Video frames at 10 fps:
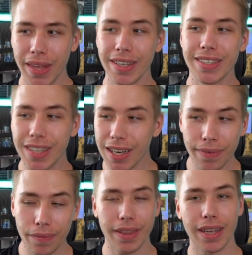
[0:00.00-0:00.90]
still have
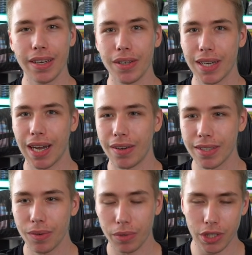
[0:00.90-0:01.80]
everything in your
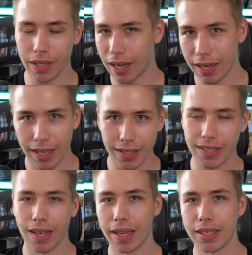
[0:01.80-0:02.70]
account, which you then can
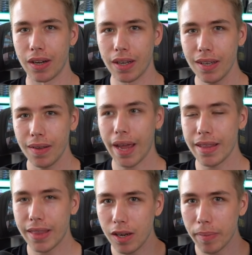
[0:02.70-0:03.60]
sell later on,
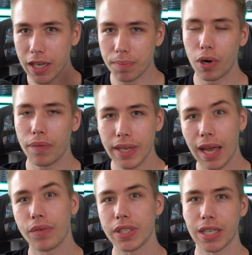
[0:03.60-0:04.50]
and then you make a profit
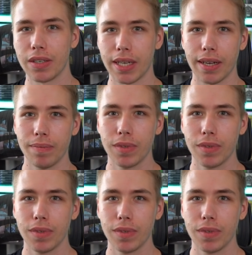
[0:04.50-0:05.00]
every single day.